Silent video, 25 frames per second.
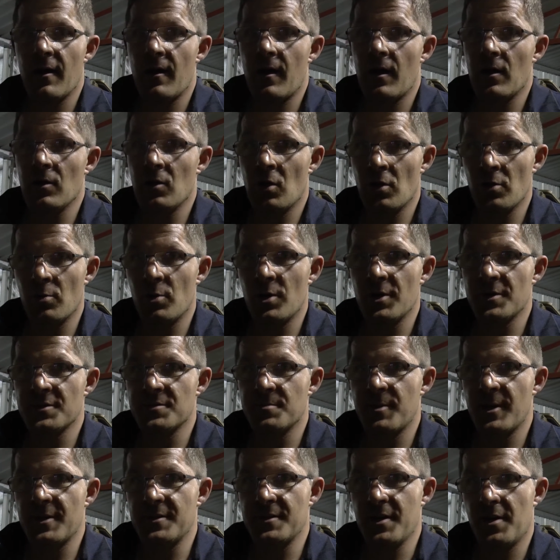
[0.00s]
a lot of
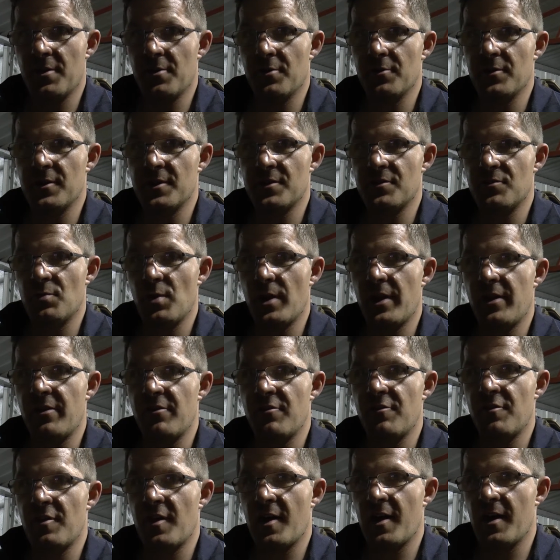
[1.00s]
work's been done on this
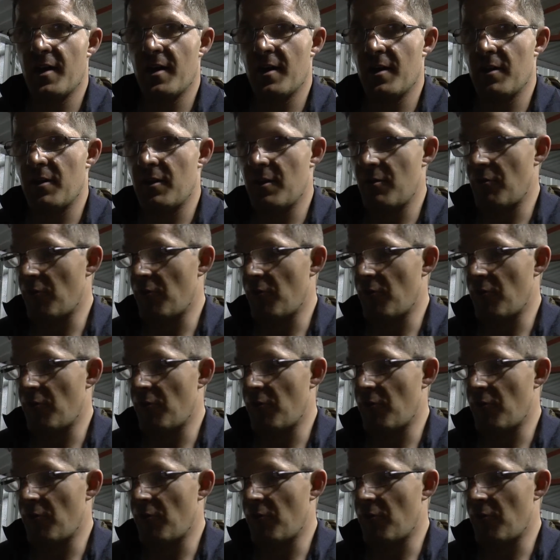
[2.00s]
winch. There